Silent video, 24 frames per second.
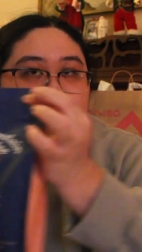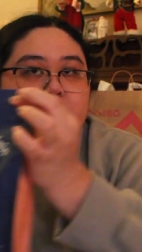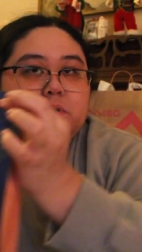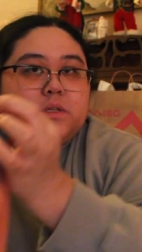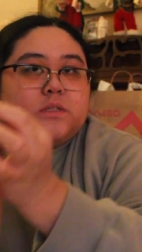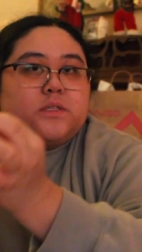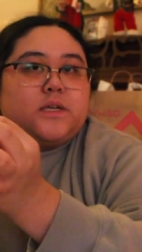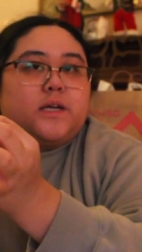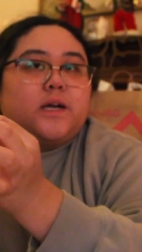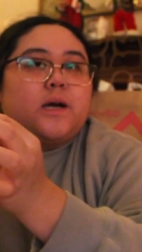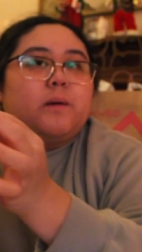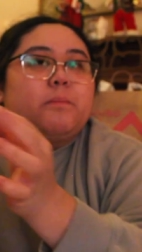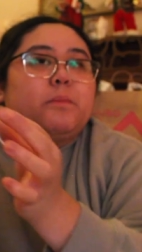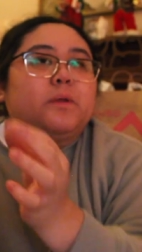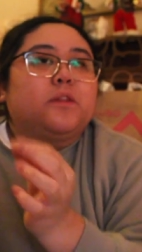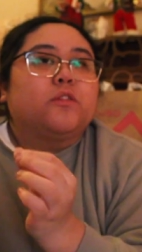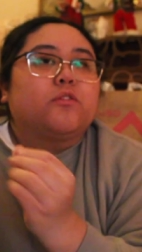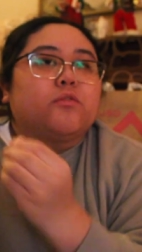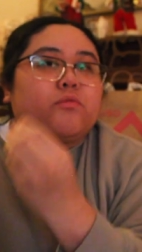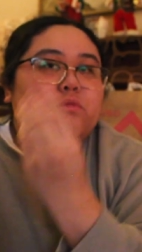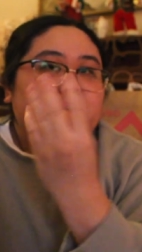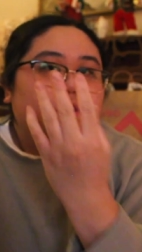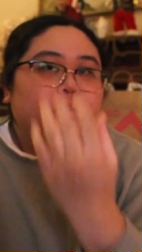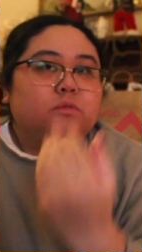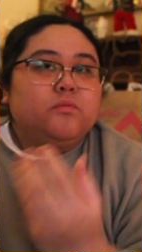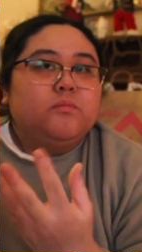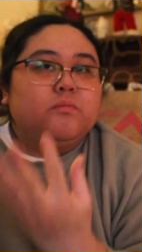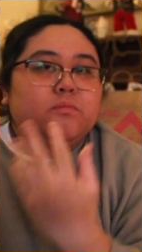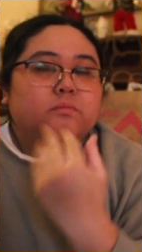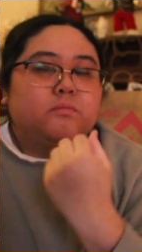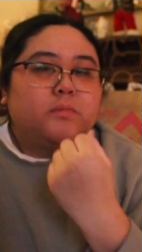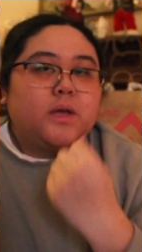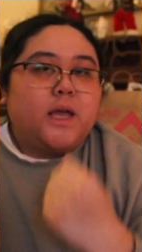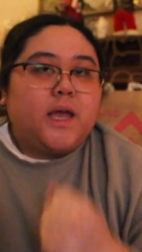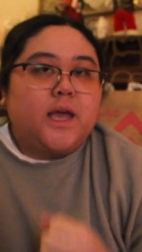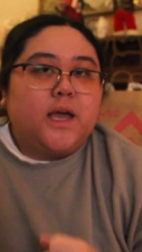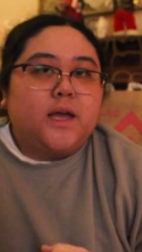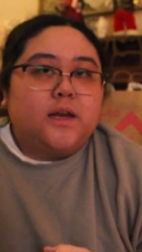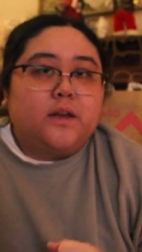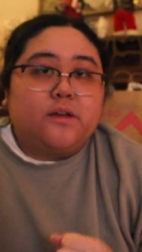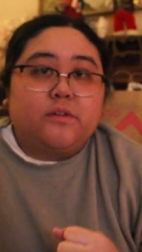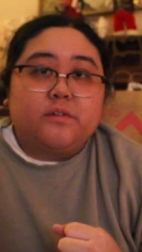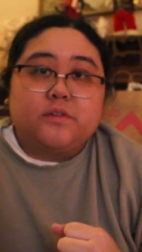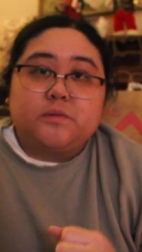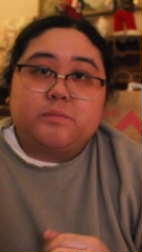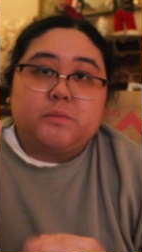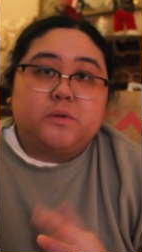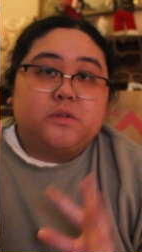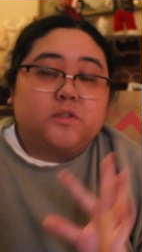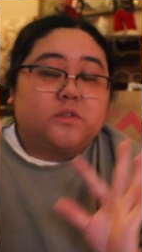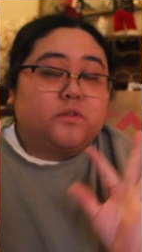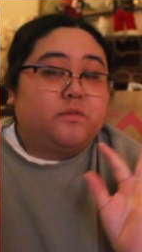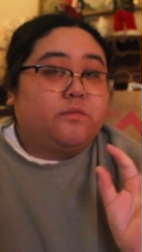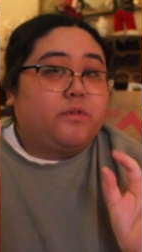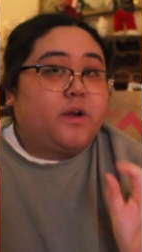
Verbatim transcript: It's like coming through and it smells